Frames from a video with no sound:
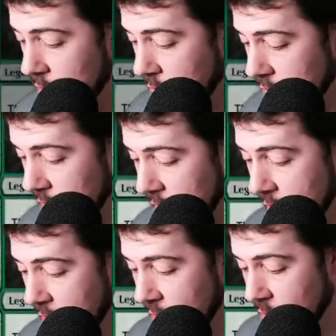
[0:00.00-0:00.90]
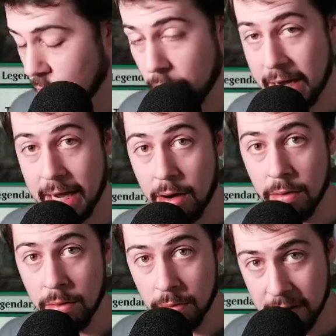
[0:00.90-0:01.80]
Okay.
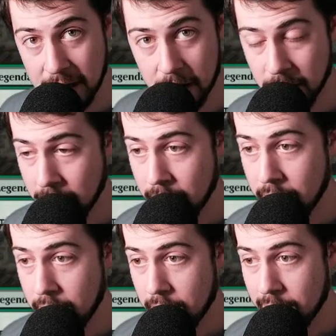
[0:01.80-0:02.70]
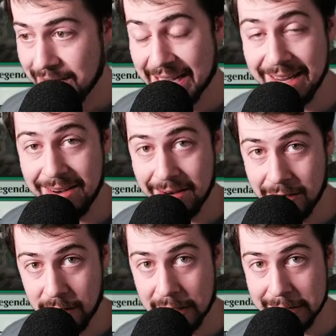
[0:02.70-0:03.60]
Wow. Wow. I did
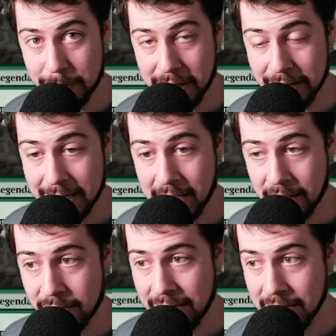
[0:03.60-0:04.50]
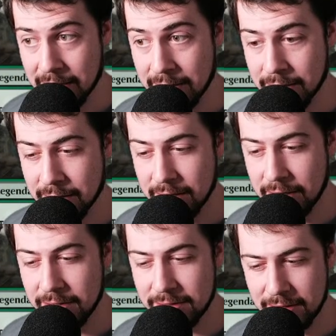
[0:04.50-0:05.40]
not expect that. They
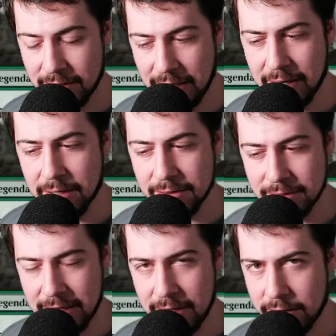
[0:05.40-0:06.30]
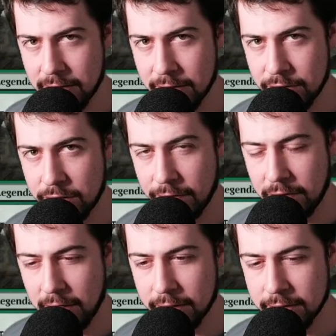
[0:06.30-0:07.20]
instantly conceded to the
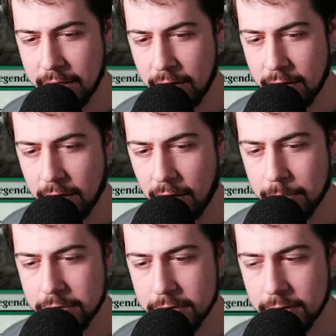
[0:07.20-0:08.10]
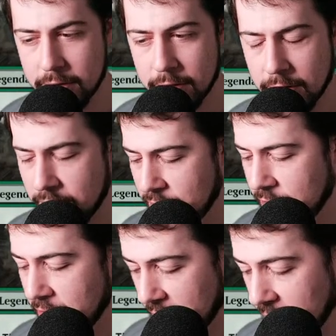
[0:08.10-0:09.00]
Shifting Ceratops.
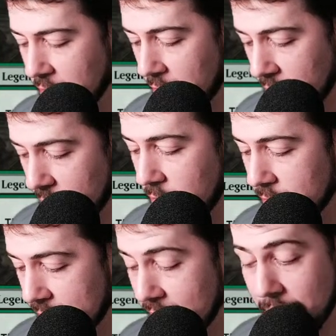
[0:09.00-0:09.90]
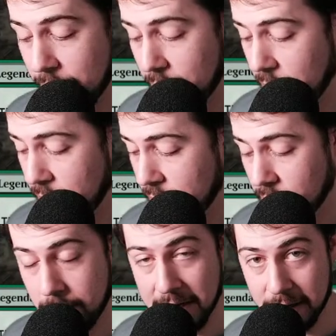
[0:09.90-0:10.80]
okay.
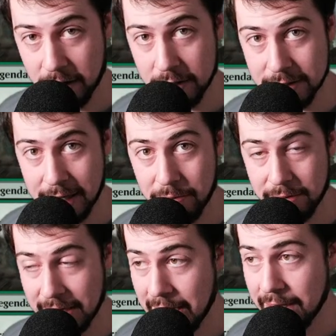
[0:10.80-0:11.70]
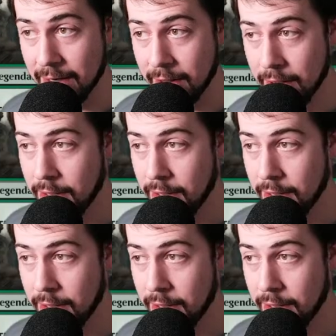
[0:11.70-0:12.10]
Oh my goodness, I will take it.